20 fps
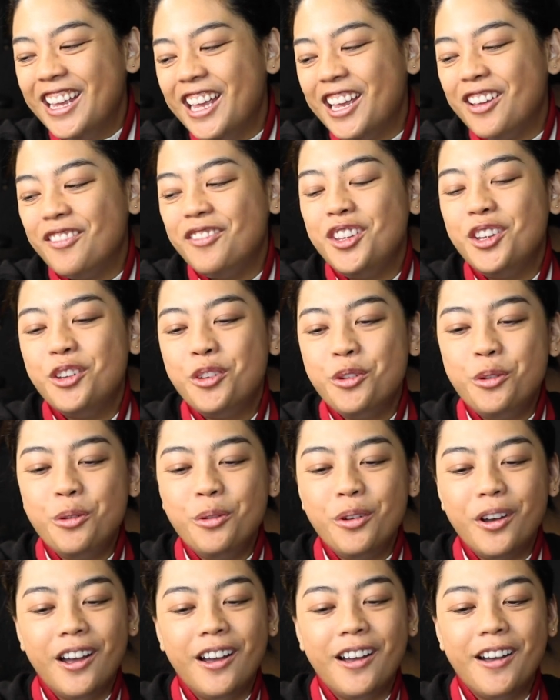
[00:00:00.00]
If
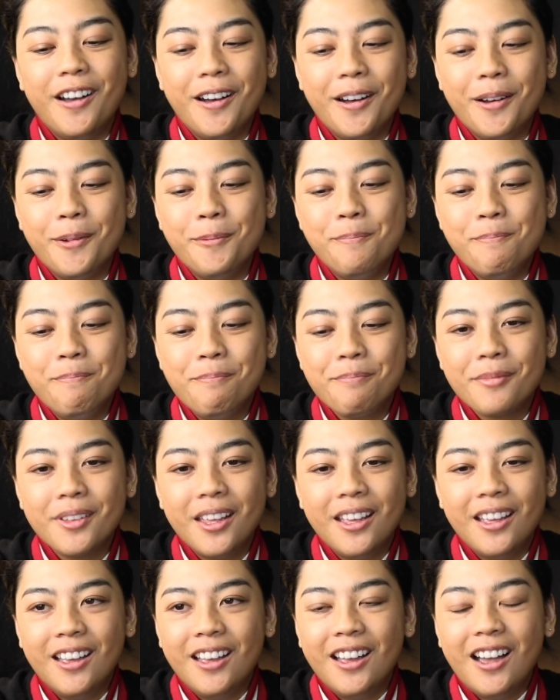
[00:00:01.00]
you, I
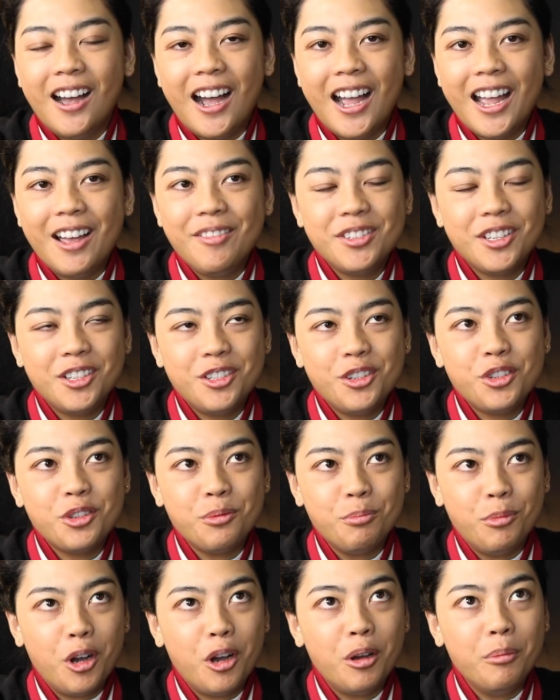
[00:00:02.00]
have such a
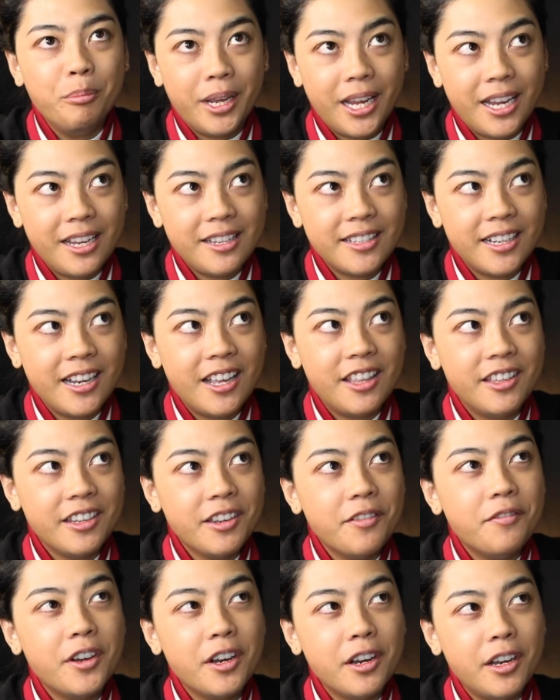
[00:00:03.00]
small base, and I
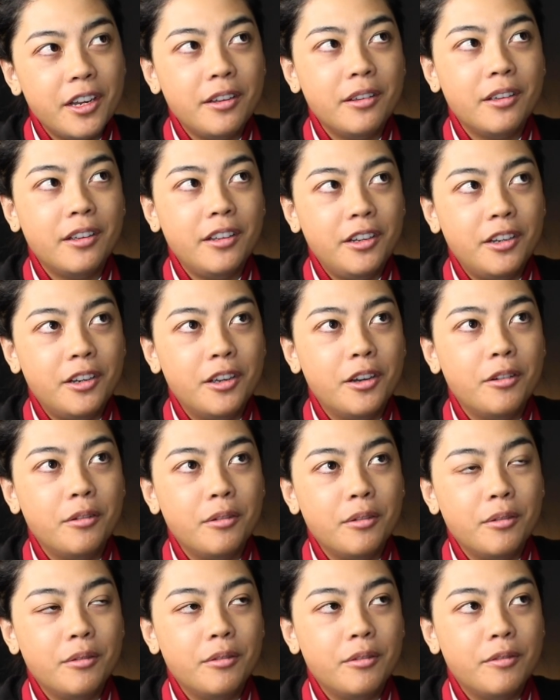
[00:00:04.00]
think a very, you
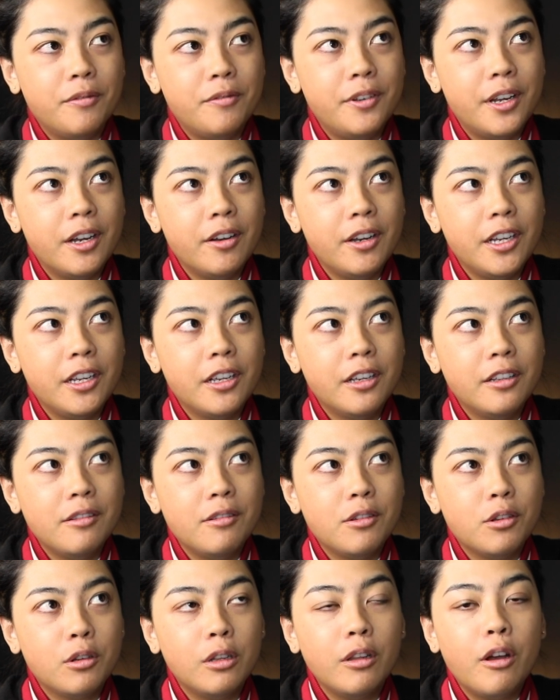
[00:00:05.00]
know, very
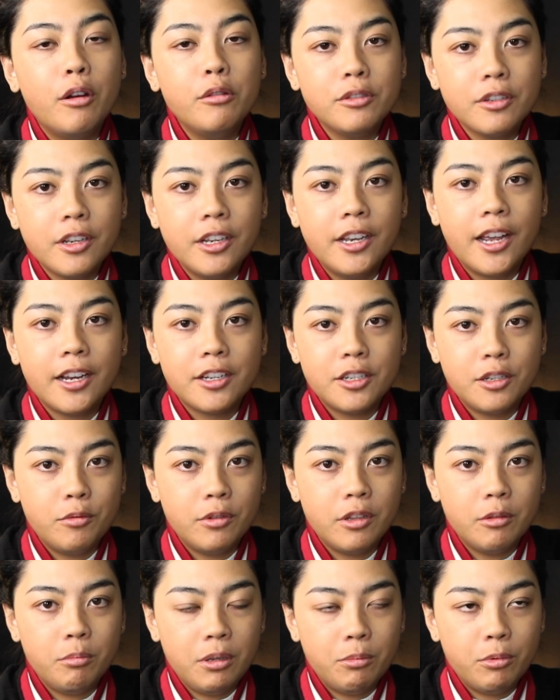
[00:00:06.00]
close connection
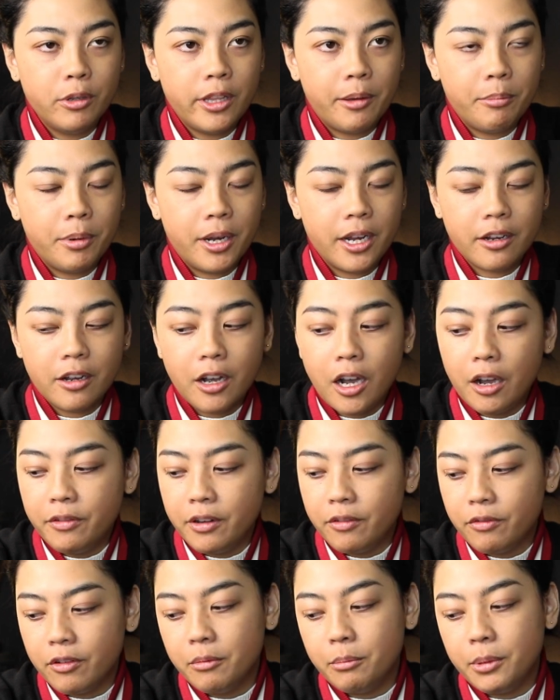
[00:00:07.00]
with the people that buy
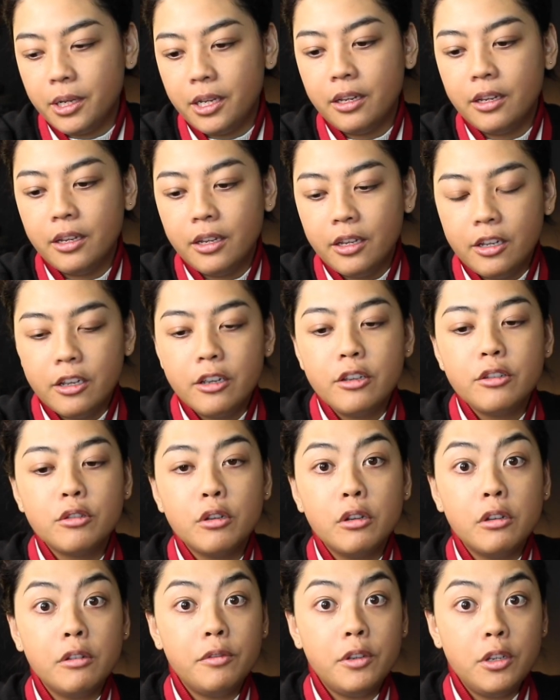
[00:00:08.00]
coffee from me.
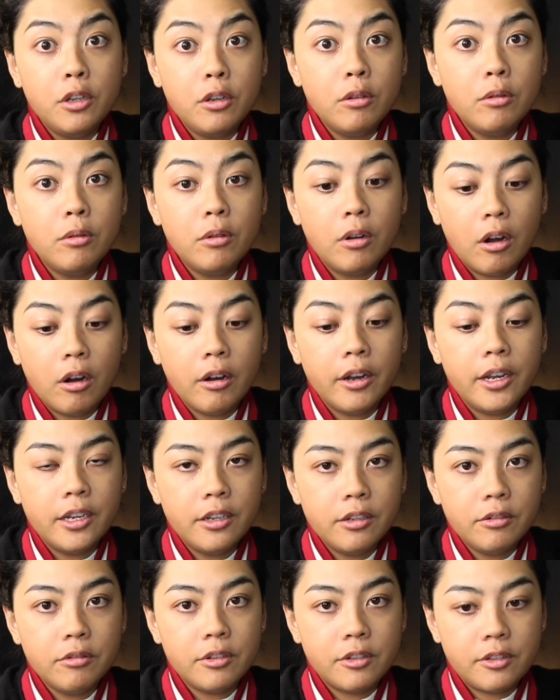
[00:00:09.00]
So if you are
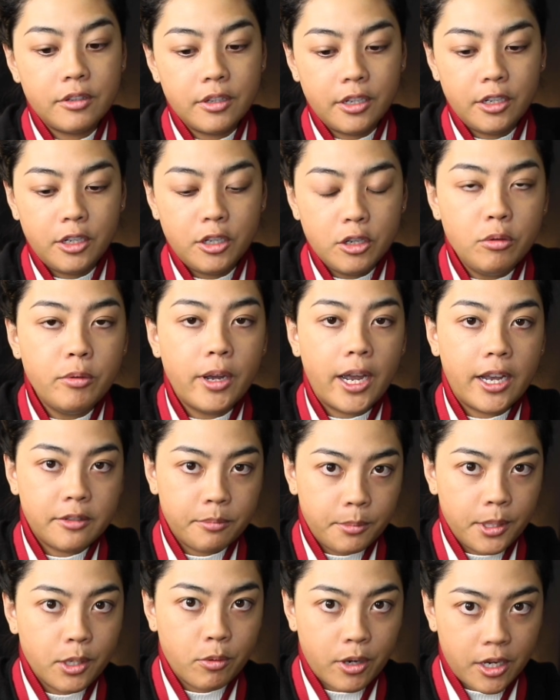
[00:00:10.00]
interested, you
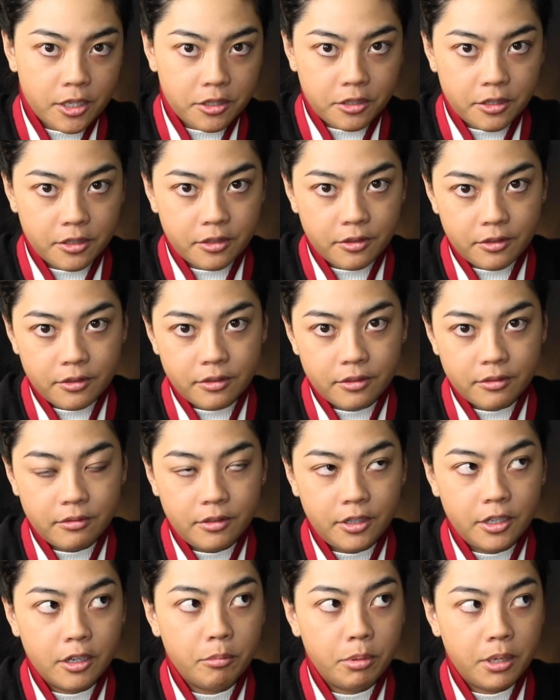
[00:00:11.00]
ask me questions.
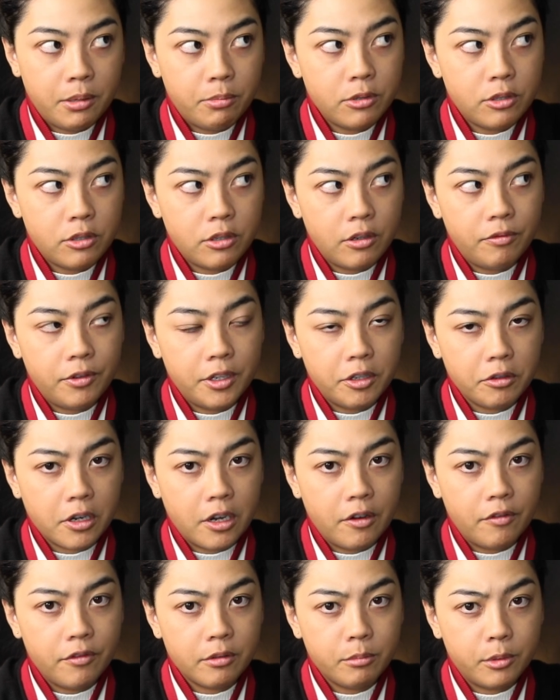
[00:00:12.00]
You know, people should feel
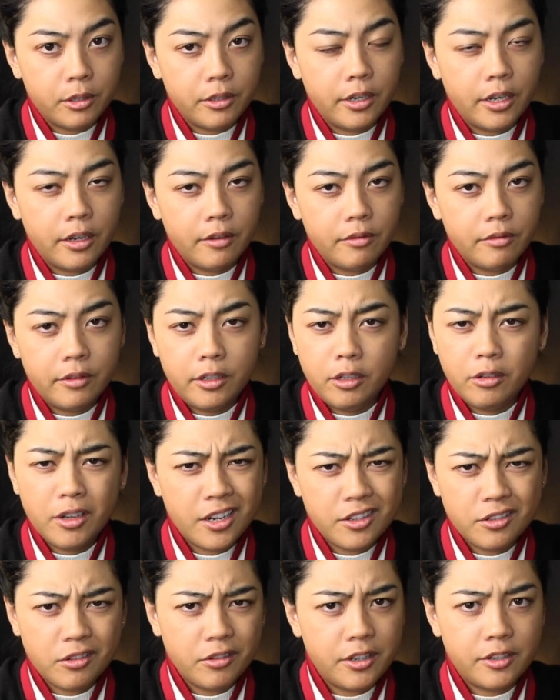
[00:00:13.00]
comfortable enough. You
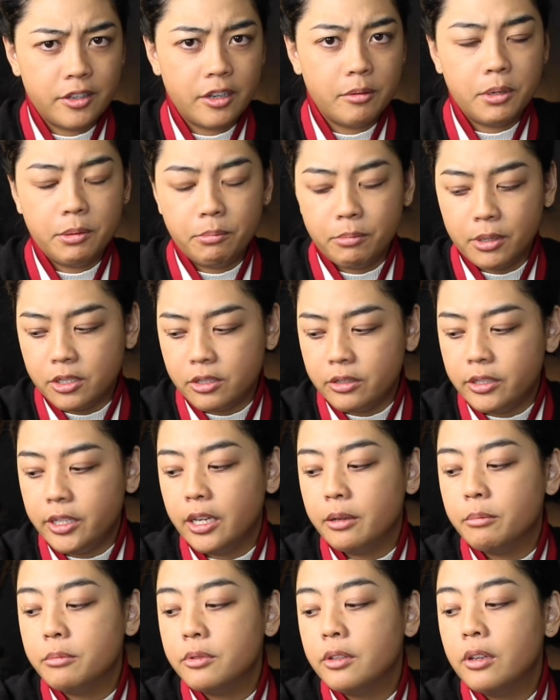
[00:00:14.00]
guys already sent me a bunch of
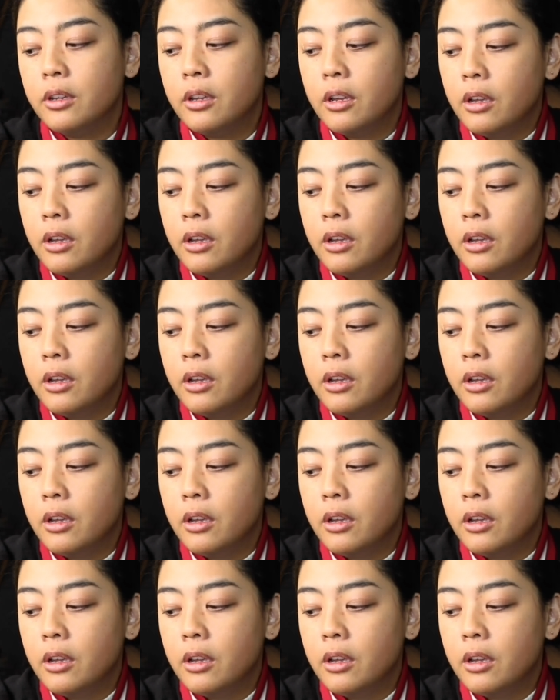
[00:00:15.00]
DMs.